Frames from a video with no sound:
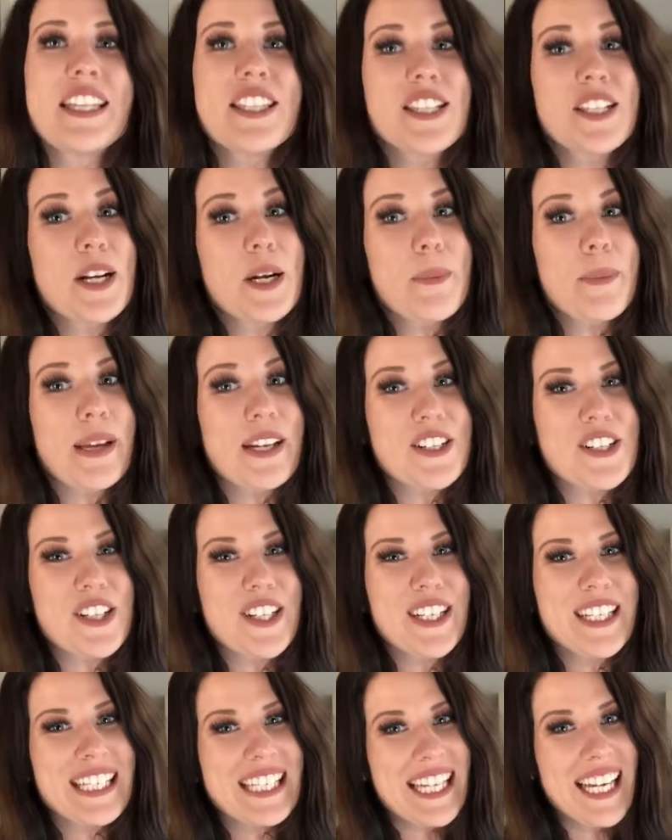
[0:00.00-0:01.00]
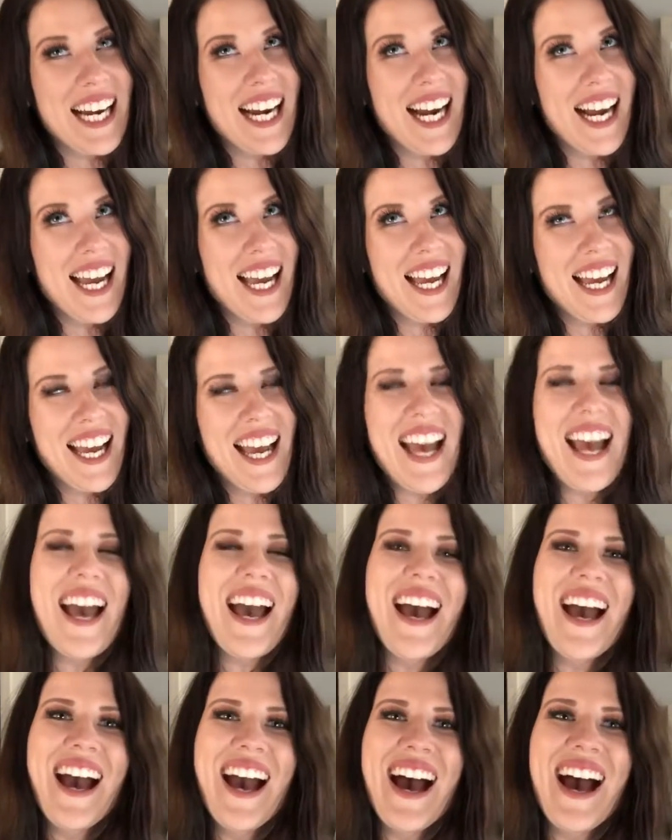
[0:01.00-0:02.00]
insert picture here,
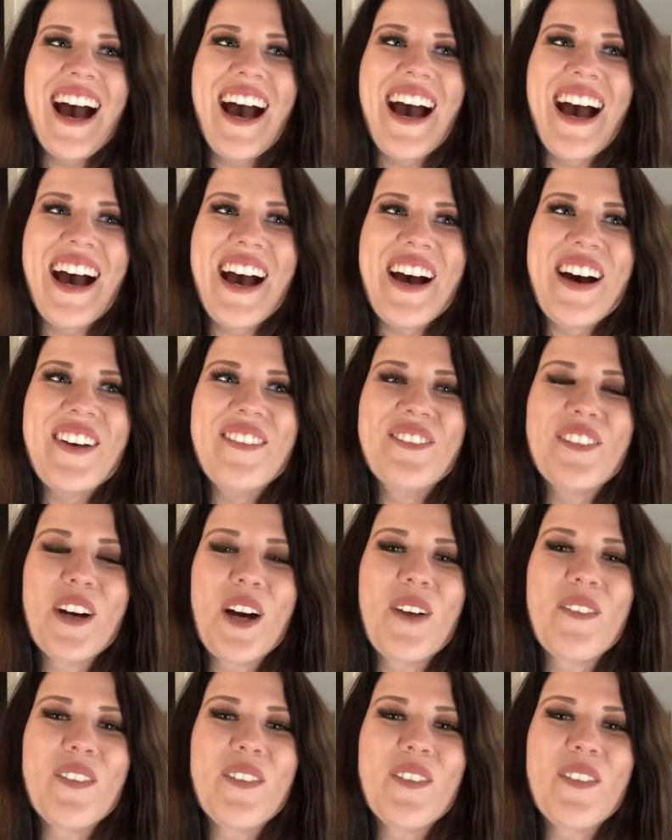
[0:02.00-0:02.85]
um, for